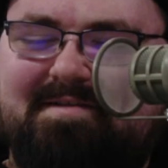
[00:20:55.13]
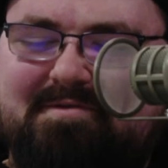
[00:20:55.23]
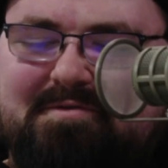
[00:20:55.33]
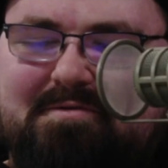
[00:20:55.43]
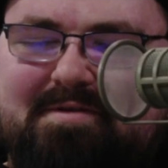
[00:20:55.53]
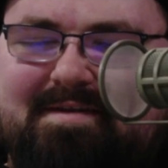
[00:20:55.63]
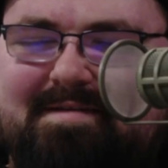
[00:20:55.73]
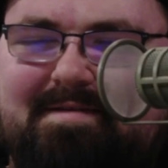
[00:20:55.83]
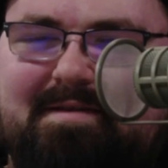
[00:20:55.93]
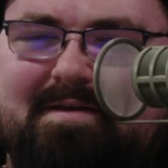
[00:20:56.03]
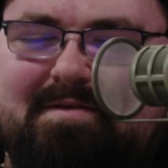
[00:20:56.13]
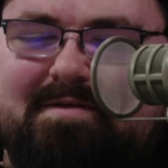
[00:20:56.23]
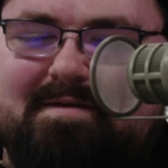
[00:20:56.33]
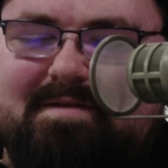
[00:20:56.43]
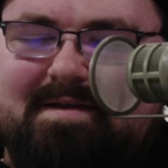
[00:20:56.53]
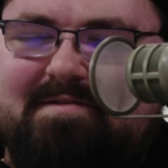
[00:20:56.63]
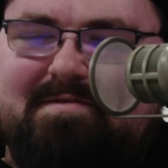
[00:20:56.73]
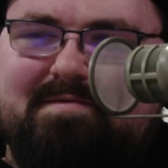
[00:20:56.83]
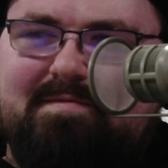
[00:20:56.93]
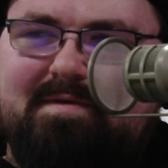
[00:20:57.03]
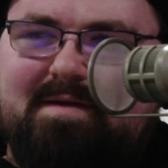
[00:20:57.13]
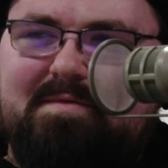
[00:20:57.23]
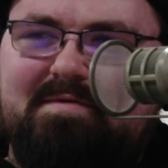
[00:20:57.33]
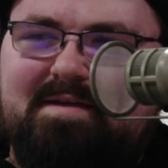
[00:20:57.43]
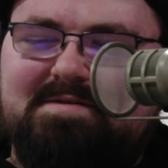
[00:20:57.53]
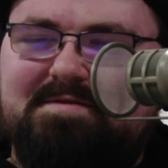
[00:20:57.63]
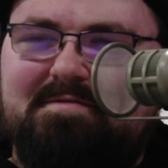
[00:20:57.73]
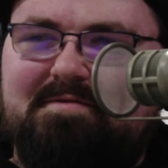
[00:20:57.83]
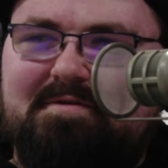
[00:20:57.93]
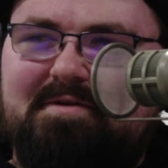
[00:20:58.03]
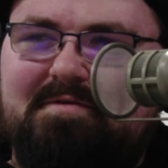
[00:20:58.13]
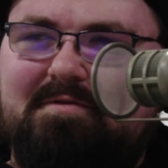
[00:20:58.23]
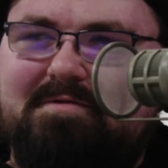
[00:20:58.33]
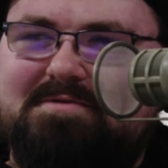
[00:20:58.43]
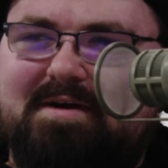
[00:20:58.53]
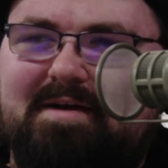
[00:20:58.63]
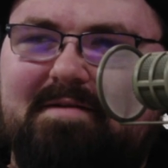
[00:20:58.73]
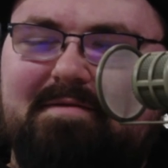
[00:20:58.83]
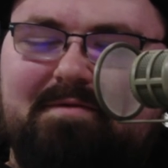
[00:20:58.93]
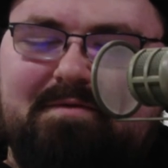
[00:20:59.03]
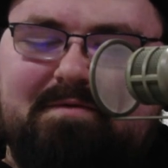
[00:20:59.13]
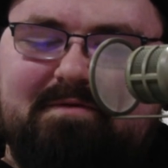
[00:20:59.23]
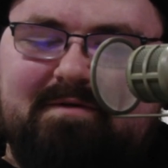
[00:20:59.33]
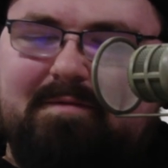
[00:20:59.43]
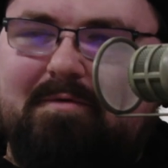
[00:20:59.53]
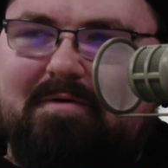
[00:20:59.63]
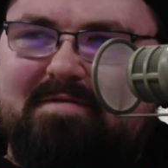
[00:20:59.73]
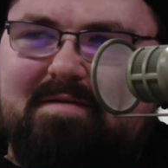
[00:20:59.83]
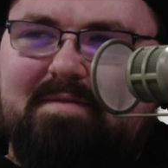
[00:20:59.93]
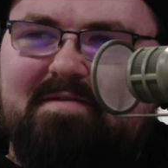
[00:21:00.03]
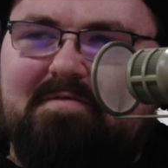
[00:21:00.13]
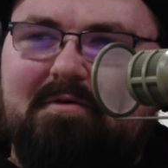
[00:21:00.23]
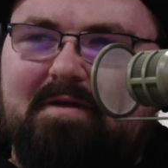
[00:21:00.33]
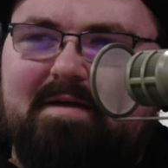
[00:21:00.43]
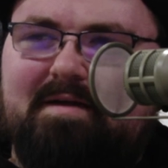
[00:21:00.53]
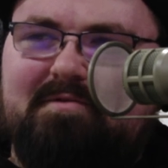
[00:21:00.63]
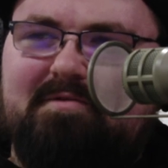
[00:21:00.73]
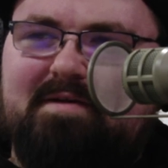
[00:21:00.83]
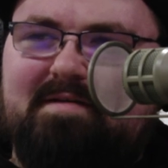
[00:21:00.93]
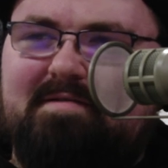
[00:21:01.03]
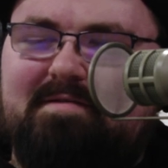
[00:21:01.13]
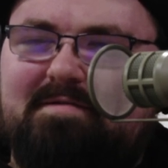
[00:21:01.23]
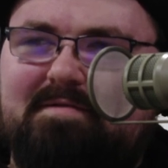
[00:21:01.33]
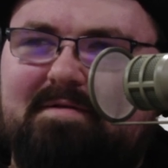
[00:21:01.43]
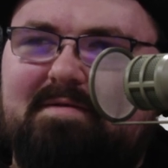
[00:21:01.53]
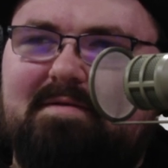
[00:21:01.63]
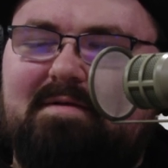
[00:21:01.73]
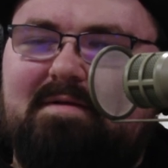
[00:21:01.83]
So do you think the next time you teach 230, you'll try and develop more team-based learning exercises into it?